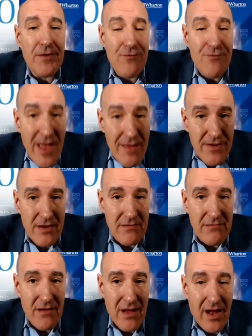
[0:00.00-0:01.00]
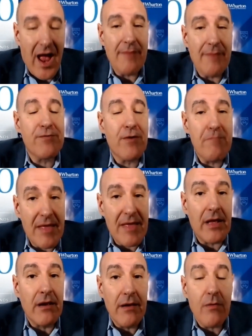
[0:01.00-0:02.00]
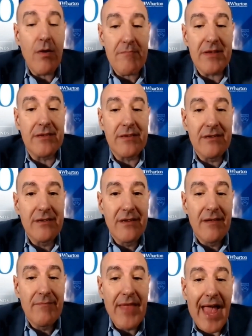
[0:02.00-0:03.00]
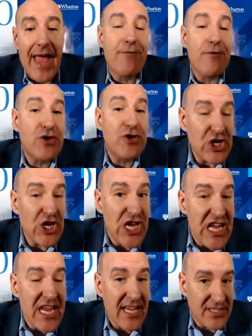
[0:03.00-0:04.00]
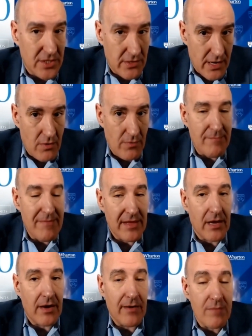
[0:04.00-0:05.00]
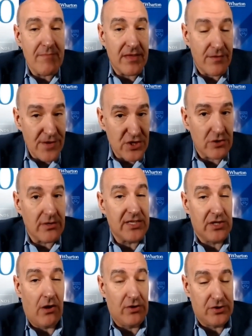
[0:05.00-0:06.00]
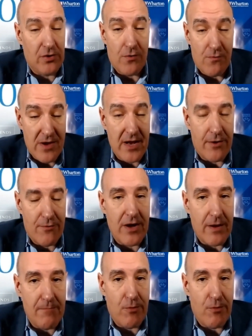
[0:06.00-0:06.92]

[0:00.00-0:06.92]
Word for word: of their revenue comes from medical equipment. And for GE, as you know, the medical equipment division is also really, really